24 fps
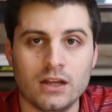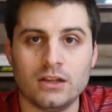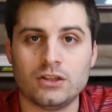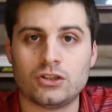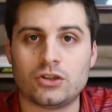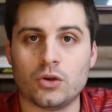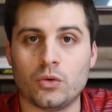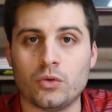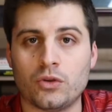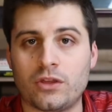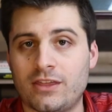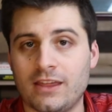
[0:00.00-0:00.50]

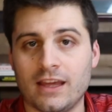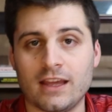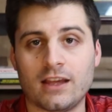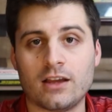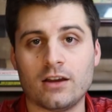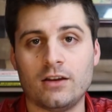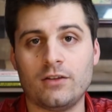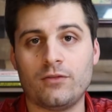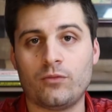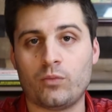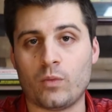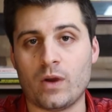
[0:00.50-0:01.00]
So think
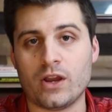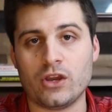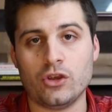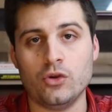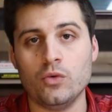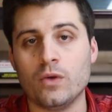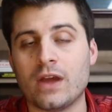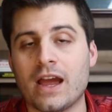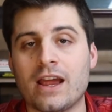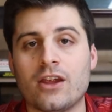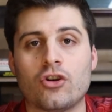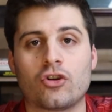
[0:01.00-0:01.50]
of when
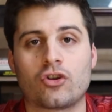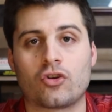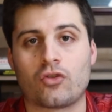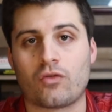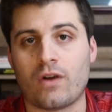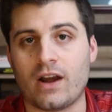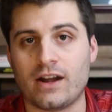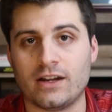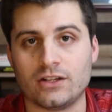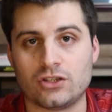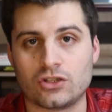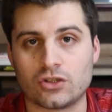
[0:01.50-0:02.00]
you get your
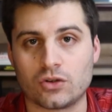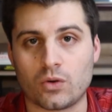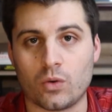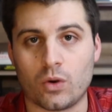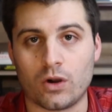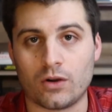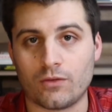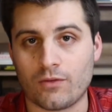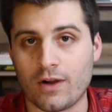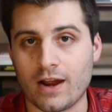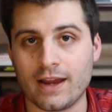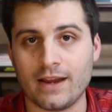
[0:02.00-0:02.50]
credit
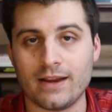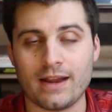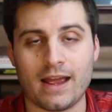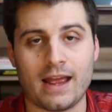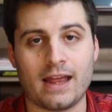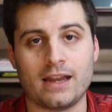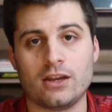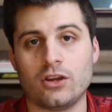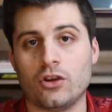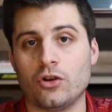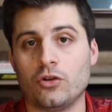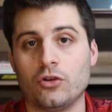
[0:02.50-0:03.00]
score, right?
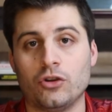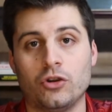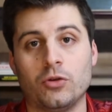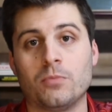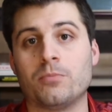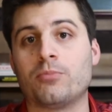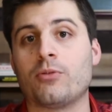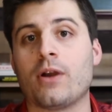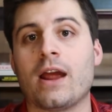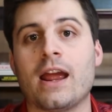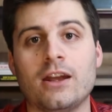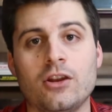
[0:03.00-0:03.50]
And you're
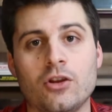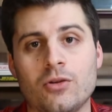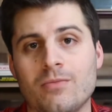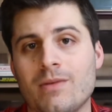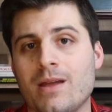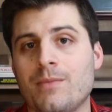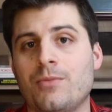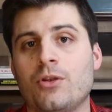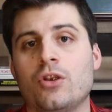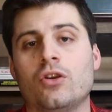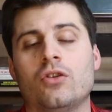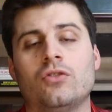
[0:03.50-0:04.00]
brand new,
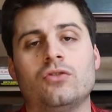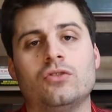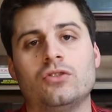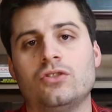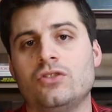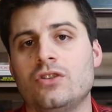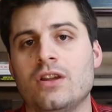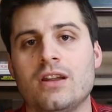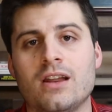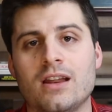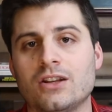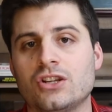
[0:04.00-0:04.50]
maybe you're
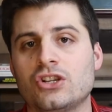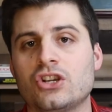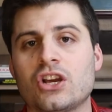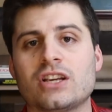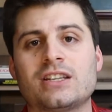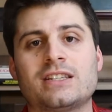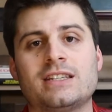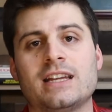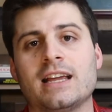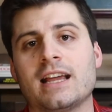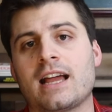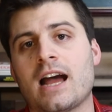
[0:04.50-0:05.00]

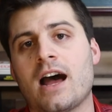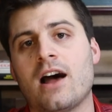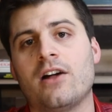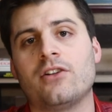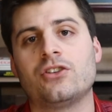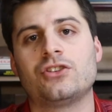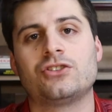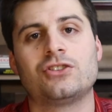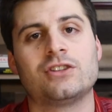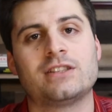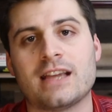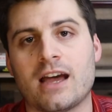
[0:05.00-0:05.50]
just in
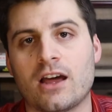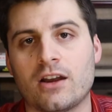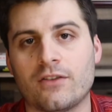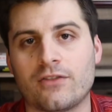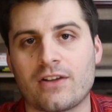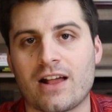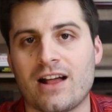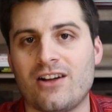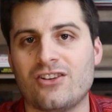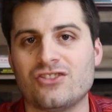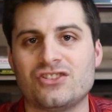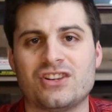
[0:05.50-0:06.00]
college, just out of
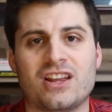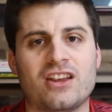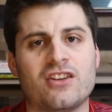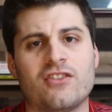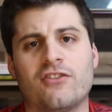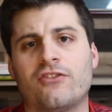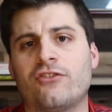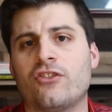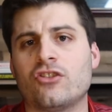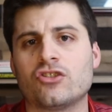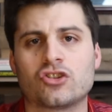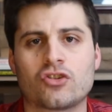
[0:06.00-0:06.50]
college, you get your
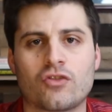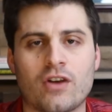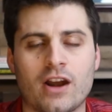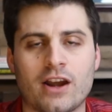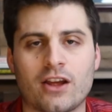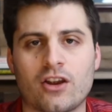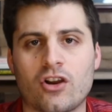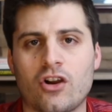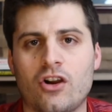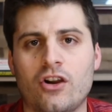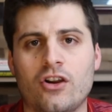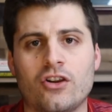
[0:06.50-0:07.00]
first
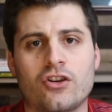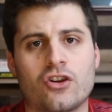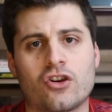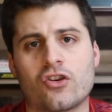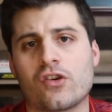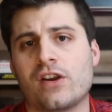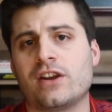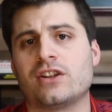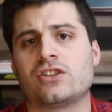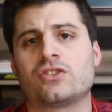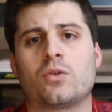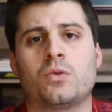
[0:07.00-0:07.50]
credit card, your
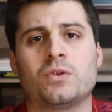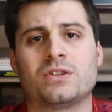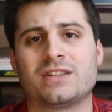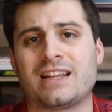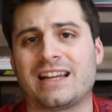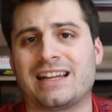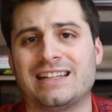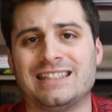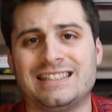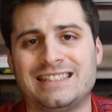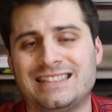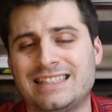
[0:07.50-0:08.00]
credit score is
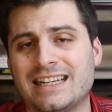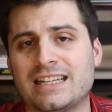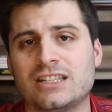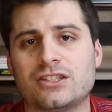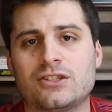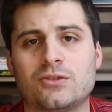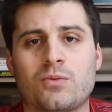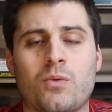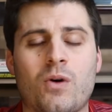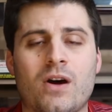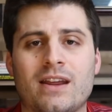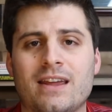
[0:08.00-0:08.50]
like a
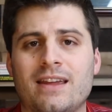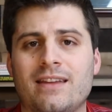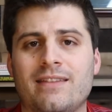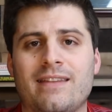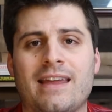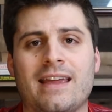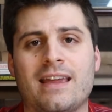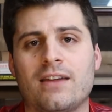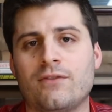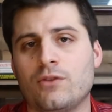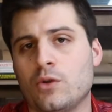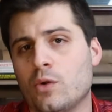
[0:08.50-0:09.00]
620 and
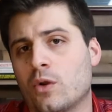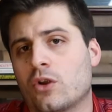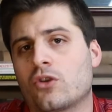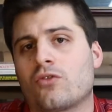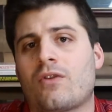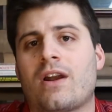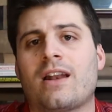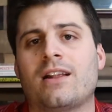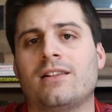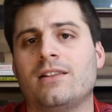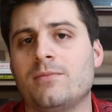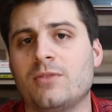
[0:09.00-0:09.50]
they give you a
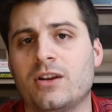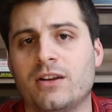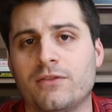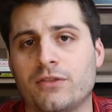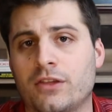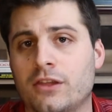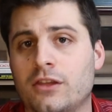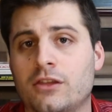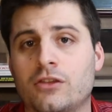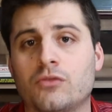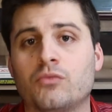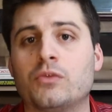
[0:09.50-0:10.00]
credit limit of
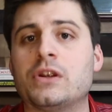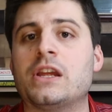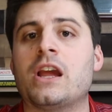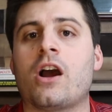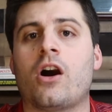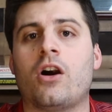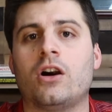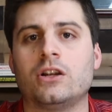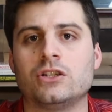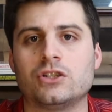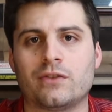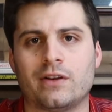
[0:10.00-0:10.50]

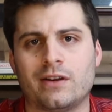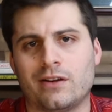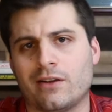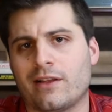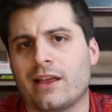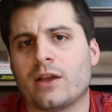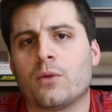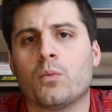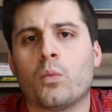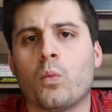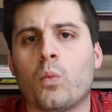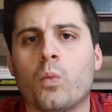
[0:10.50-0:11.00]
300. You're
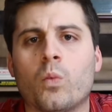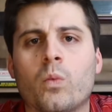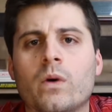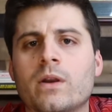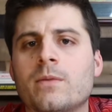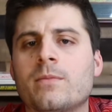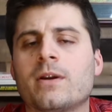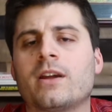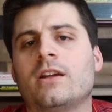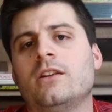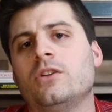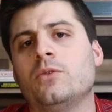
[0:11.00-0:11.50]
like, what
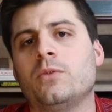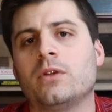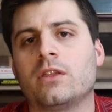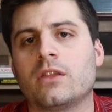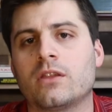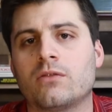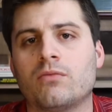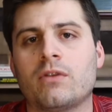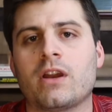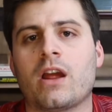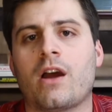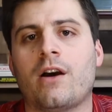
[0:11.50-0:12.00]
am I gonna do
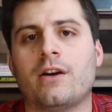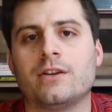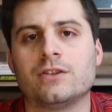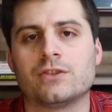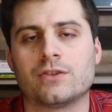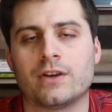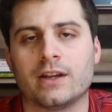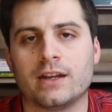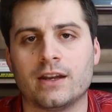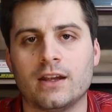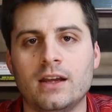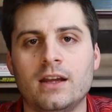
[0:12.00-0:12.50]
with
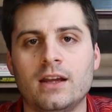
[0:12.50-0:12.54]
300?